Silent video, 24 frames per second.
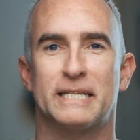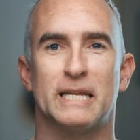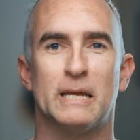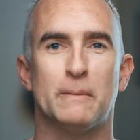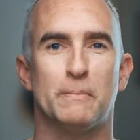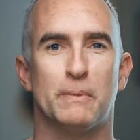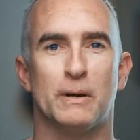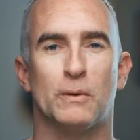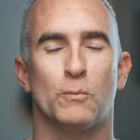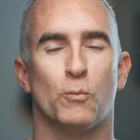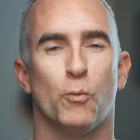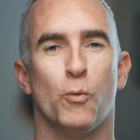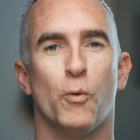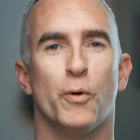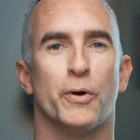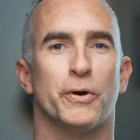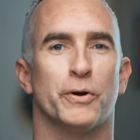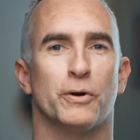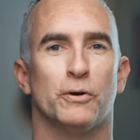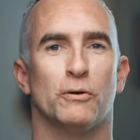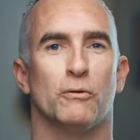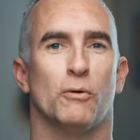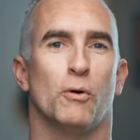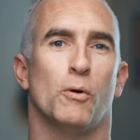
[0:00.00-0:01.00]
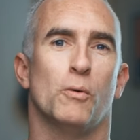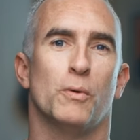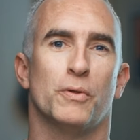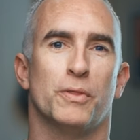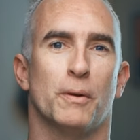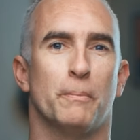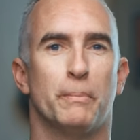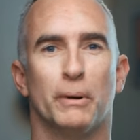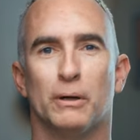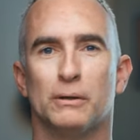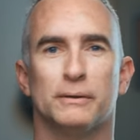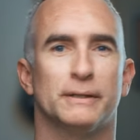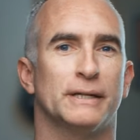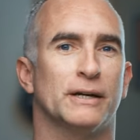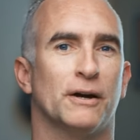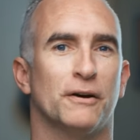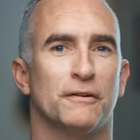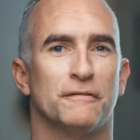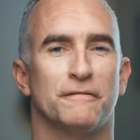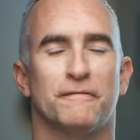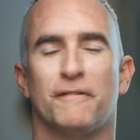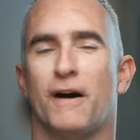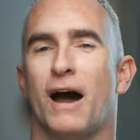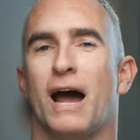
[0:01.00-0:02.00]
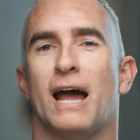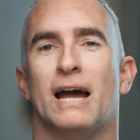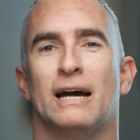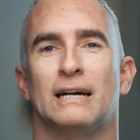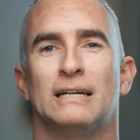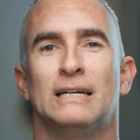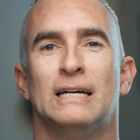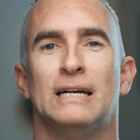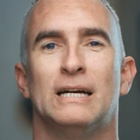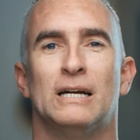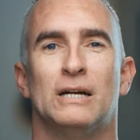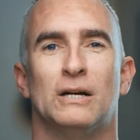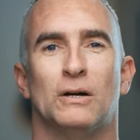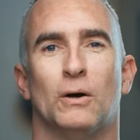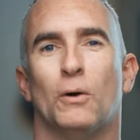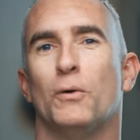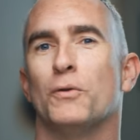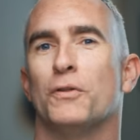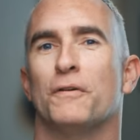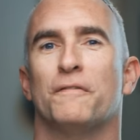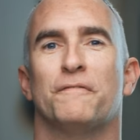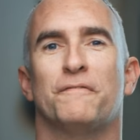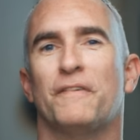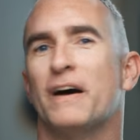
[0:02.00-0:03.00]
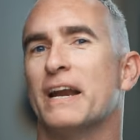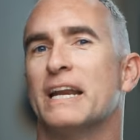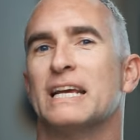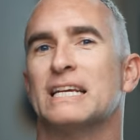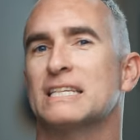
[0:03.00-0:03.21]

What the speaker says: deep in water or with a building on fire, all the fun,